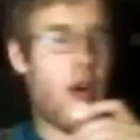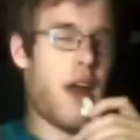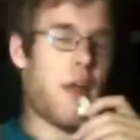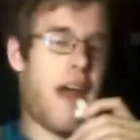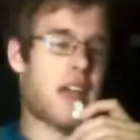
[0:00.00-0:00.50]

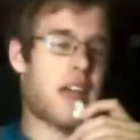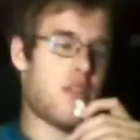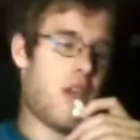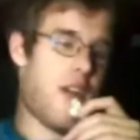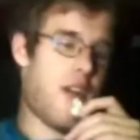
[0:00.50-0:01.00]
four running
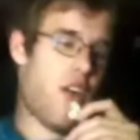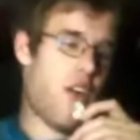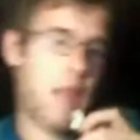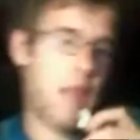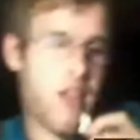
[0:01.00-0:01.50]
backs, and we
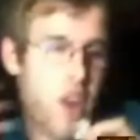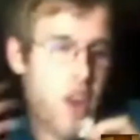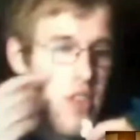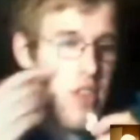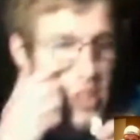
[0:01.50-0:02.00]
have a running back
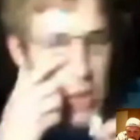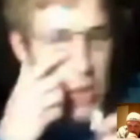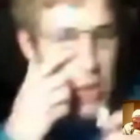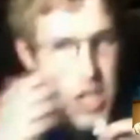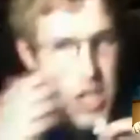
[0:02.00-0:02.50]
for every
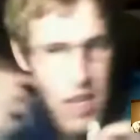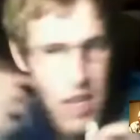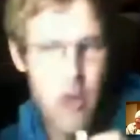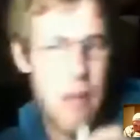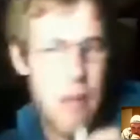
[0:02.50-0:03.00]
situation.
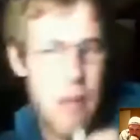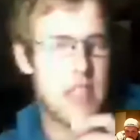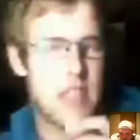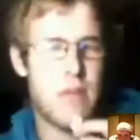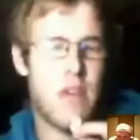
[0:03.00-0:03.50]
It kind of
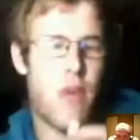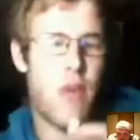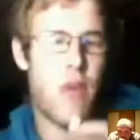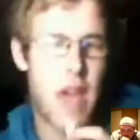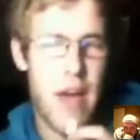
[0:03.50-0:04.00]
reminds me
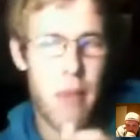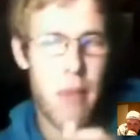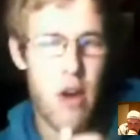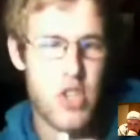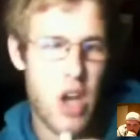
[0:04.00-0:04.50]
of when we
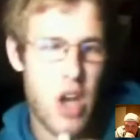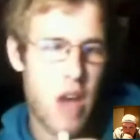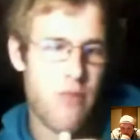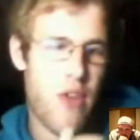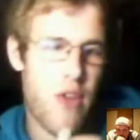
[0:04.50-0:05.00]
had
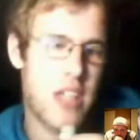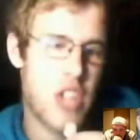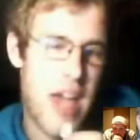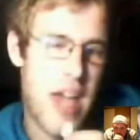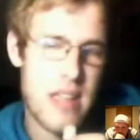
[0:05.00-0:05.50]
Marshawn,
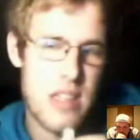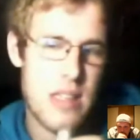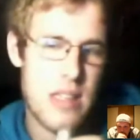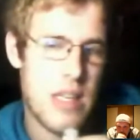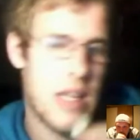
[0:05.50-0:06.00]
Fred
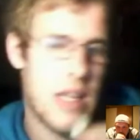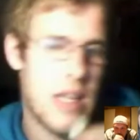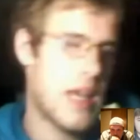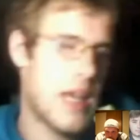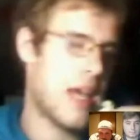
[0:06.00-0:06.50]
Jackson,
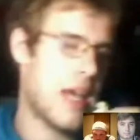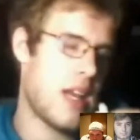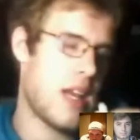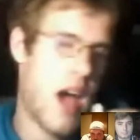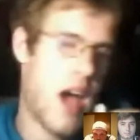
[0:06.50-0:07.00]

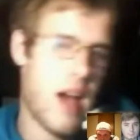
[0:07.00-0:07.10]
and